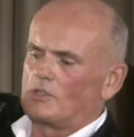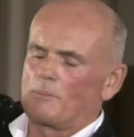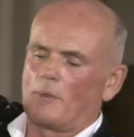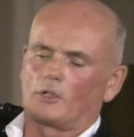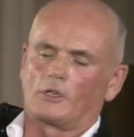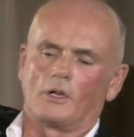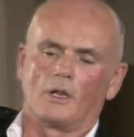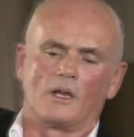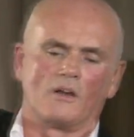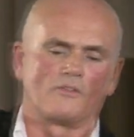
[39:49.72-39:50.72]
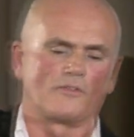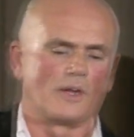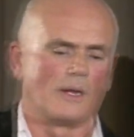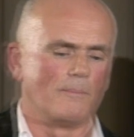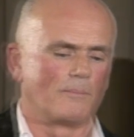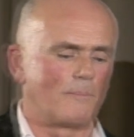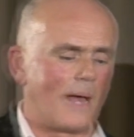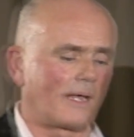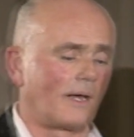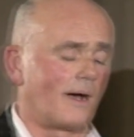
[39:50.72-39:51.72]
bottle of um,
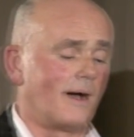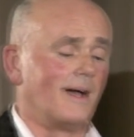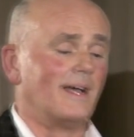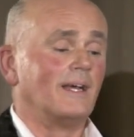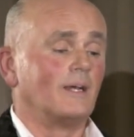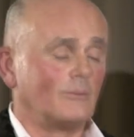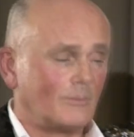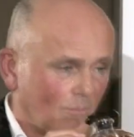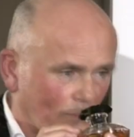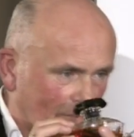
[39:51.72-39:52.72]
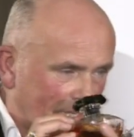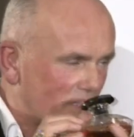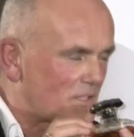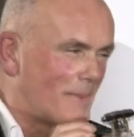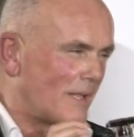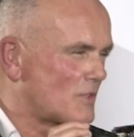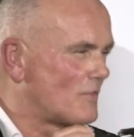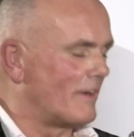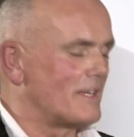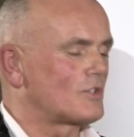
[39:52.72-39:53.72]
Baccarat. It smells
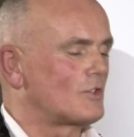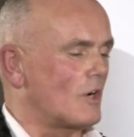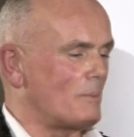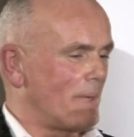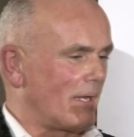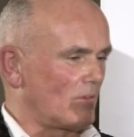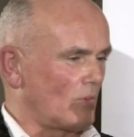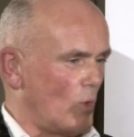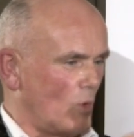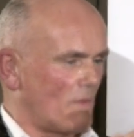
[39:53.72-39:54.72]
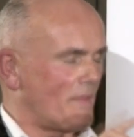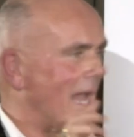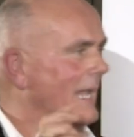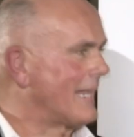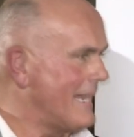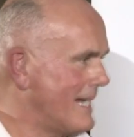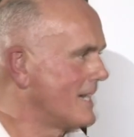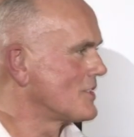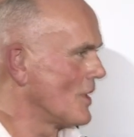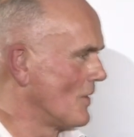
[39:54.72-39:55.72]
very strong because all of that leaked
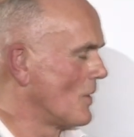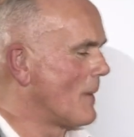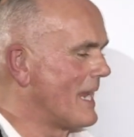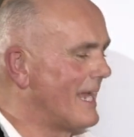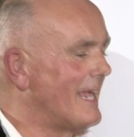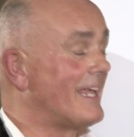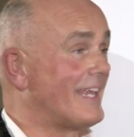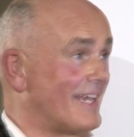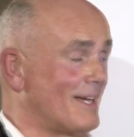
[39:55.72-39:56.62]
on the way here,